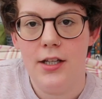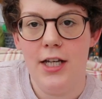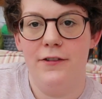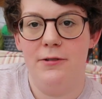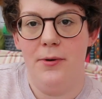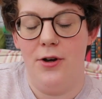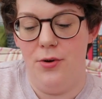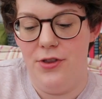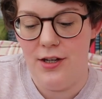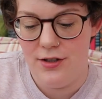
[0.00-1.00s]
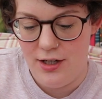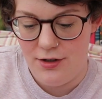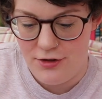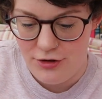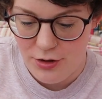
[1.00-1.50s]
Gift bow. This is
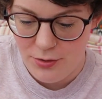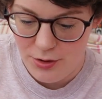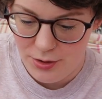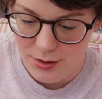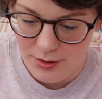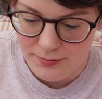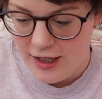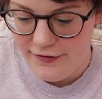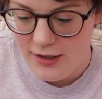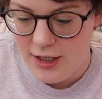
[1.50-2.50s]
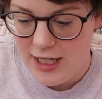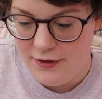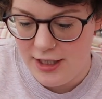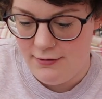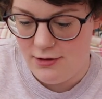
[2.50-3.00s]
so cool. I feel like you have
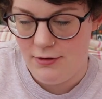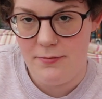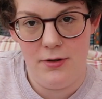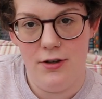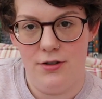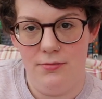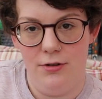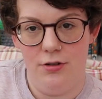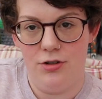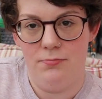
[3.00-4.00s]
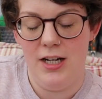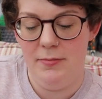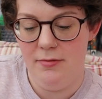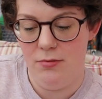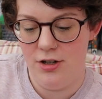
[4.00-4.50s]
to give it to the right person because many
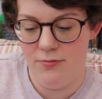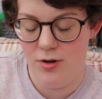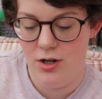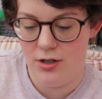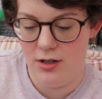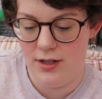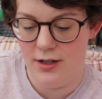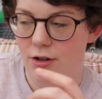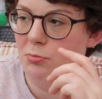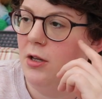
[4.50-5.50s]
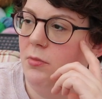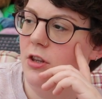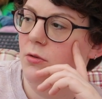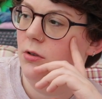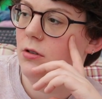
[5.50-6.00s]
people wouldn't appreciate that, or maybe
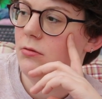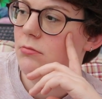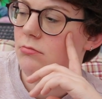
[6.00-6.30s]
they would.